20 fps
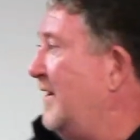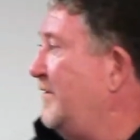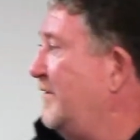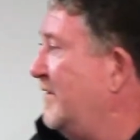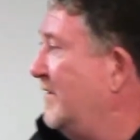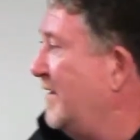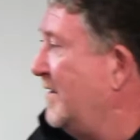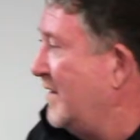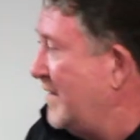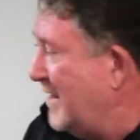
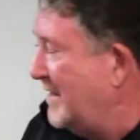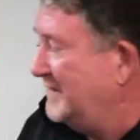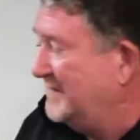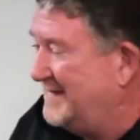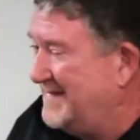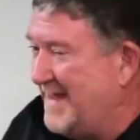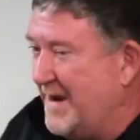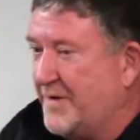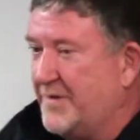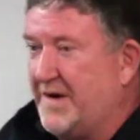
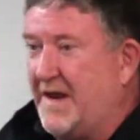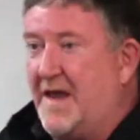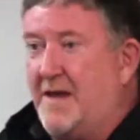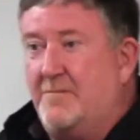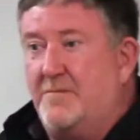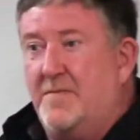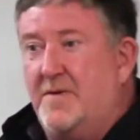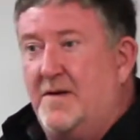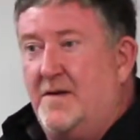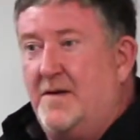it's their
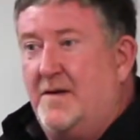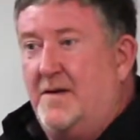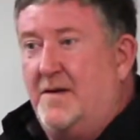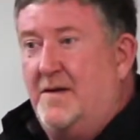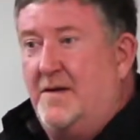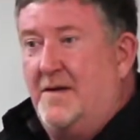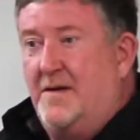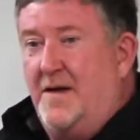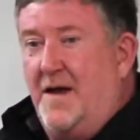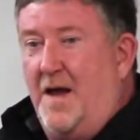game.
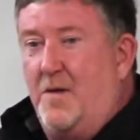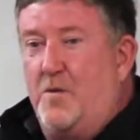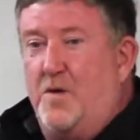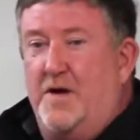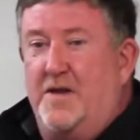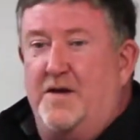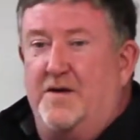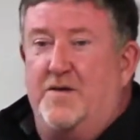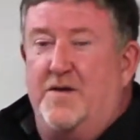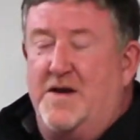And
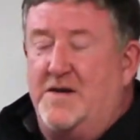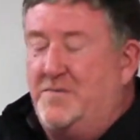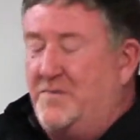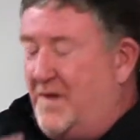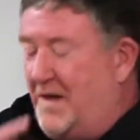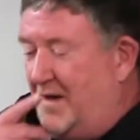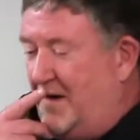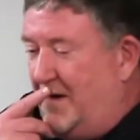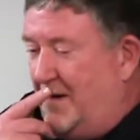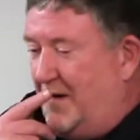one of the
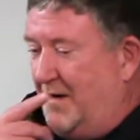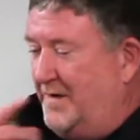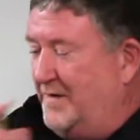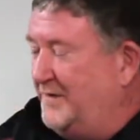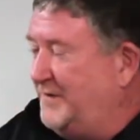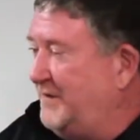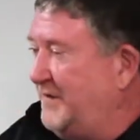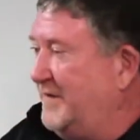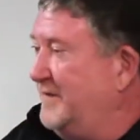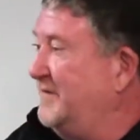great
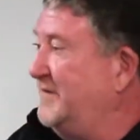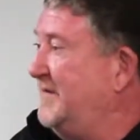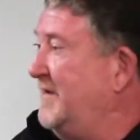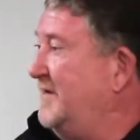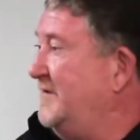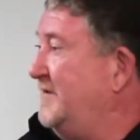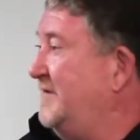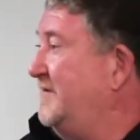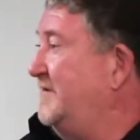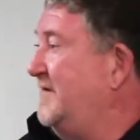initiatives
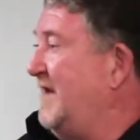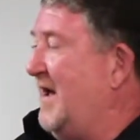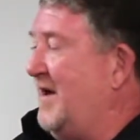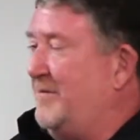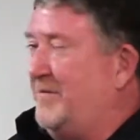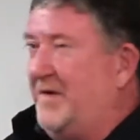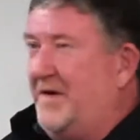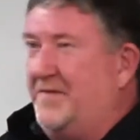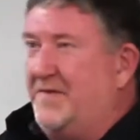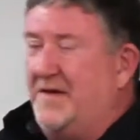that's just
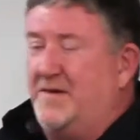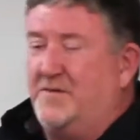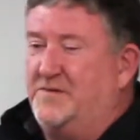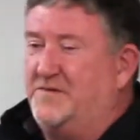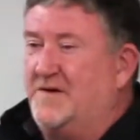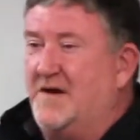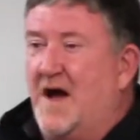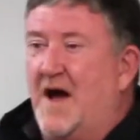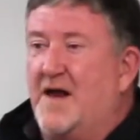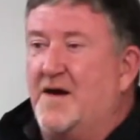happened, I think it
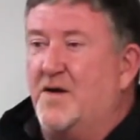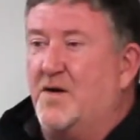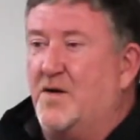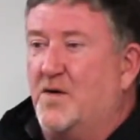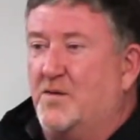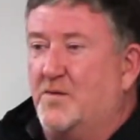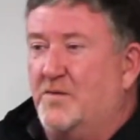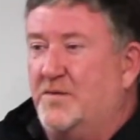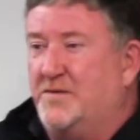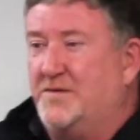was in
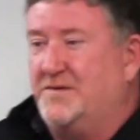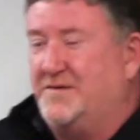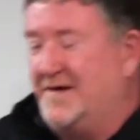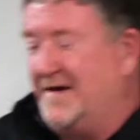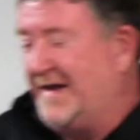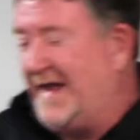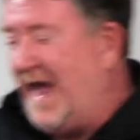Idaho, there was an